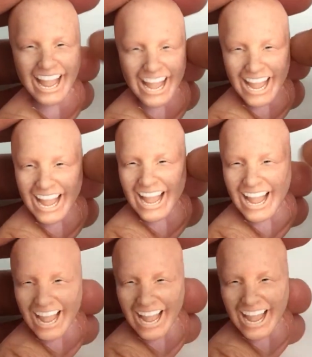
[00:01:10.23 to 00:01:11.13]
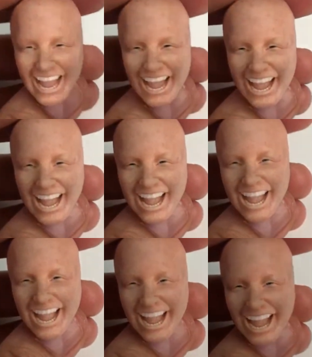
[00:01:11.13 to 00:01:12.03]
I hope that I put
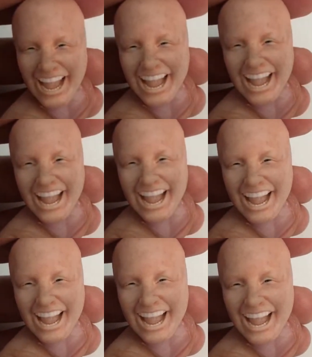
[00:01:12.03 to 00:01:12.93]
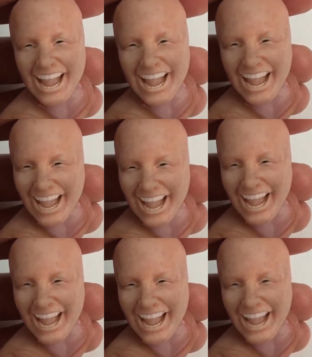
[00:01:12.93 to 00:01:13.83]
this,
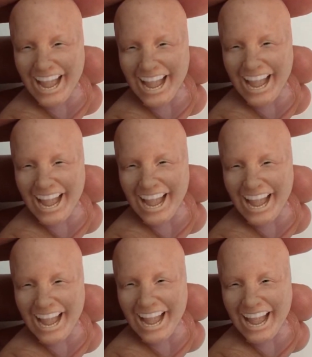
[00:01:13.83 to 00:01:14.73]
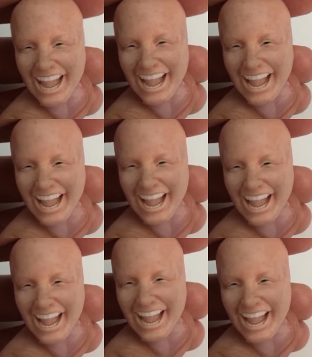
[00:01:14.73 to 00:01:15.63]
let me just
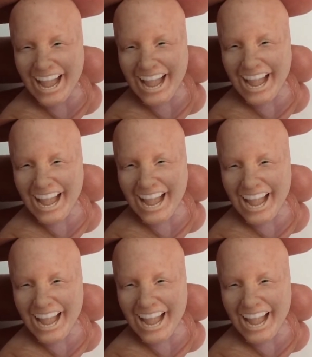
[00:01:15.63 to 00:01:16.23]
check if this is